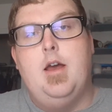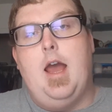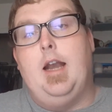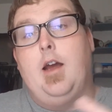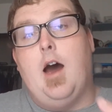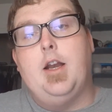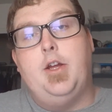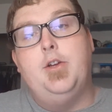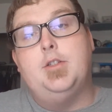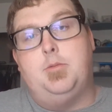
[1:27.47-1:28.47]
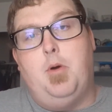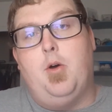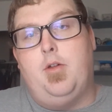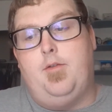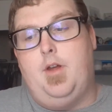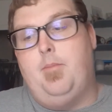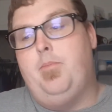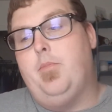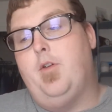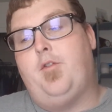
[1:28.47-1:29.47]
And God used both of them.
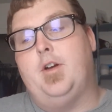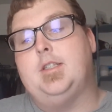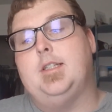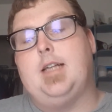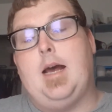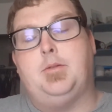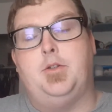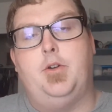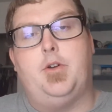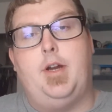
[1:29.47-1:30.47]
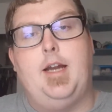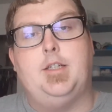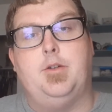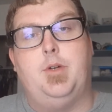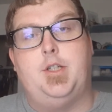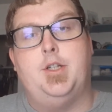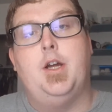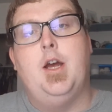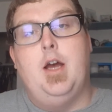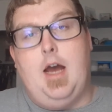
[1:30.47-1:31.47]
The first is absolute creation, which
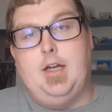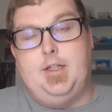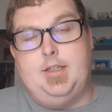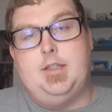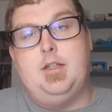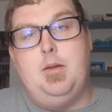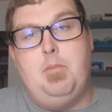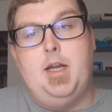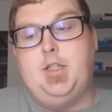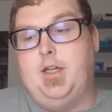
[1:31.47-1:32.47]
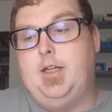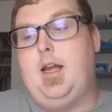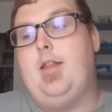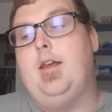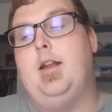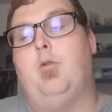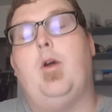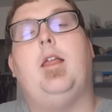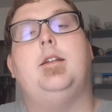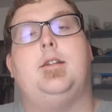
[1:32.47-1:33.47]
I just mentioned, and then
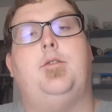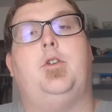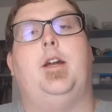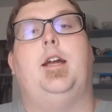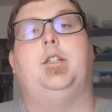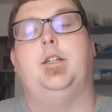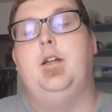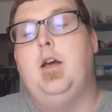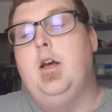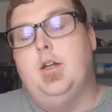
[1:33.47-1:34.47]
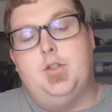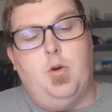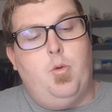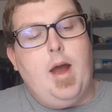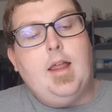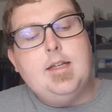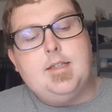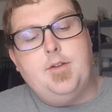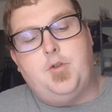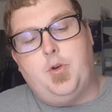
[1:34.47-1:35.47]
relative creation. So,
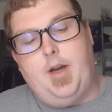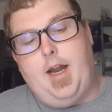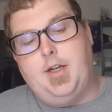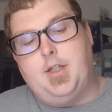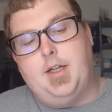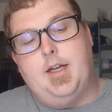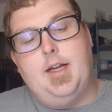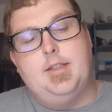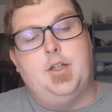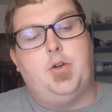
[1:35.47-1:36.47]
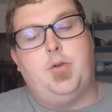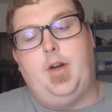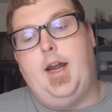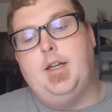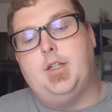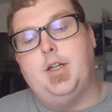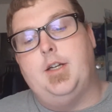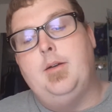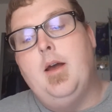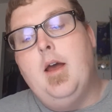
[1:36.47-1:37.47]
relative creation is the
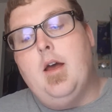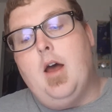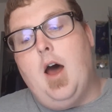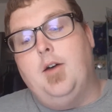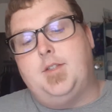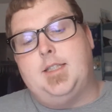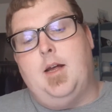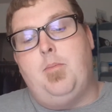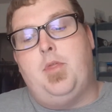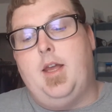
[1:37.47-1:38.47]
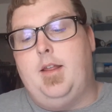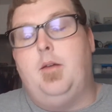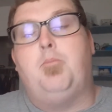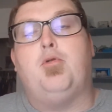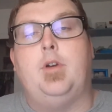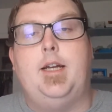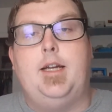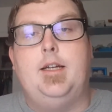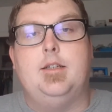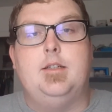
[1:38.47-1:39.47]
creation of something
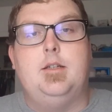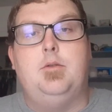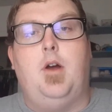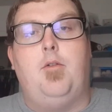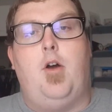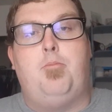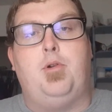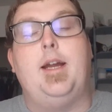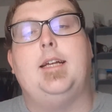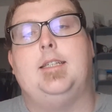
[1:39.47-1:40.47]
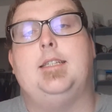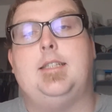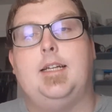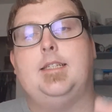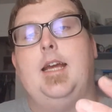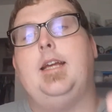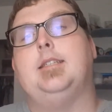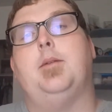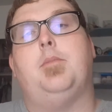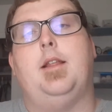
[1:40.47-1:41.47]
pre a uh, uh, pre-existing, taking
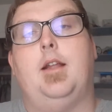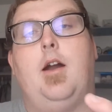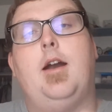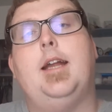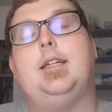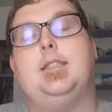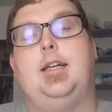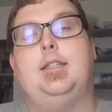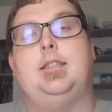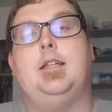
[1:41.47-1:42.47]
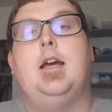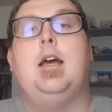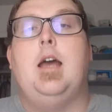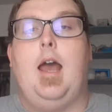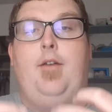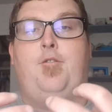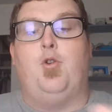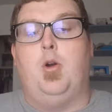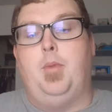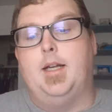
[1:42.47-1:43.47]
something that already exists and
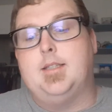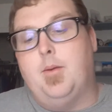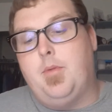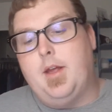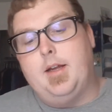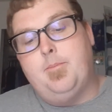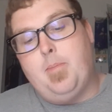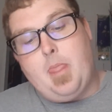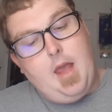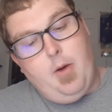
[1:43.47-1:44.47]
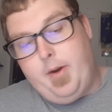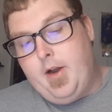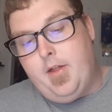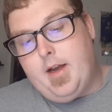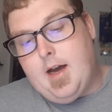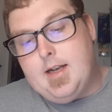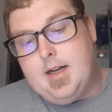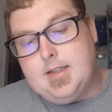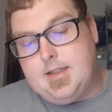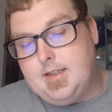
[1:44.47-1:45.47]
forming something. And we know that God
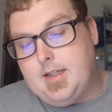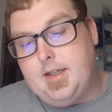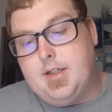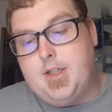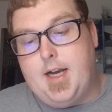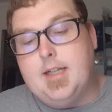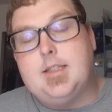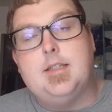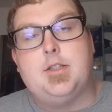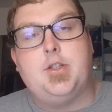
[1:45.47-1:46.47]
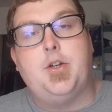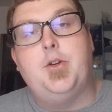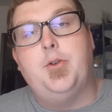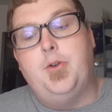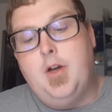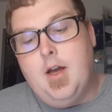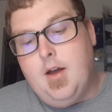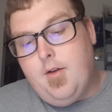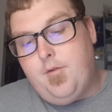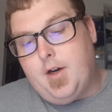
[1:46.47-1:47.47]
does this in Genesis 2
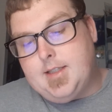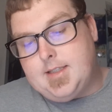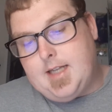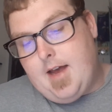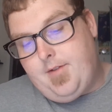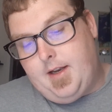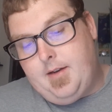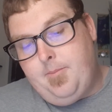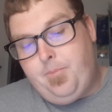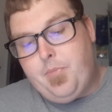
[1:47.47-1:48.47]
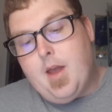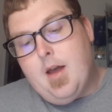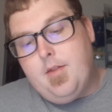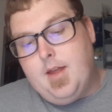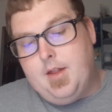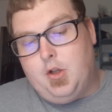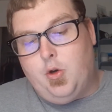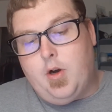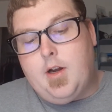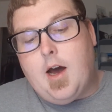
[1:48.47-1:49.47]
verse 7. Then the
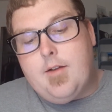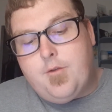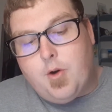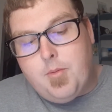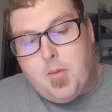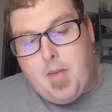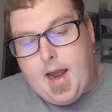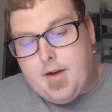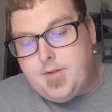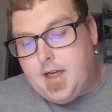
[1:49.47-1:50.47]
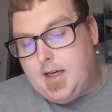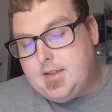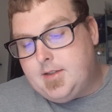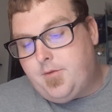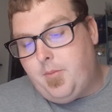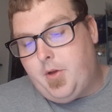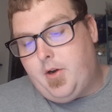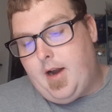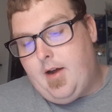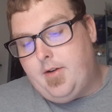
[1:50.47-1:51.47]
Lord God formed the man of dust from the
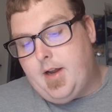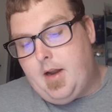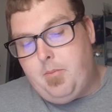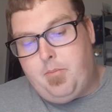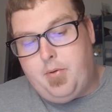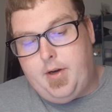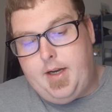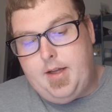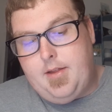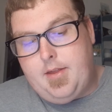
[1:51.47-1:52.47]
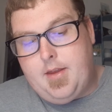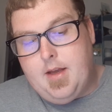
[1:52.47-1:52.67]
ground and breathed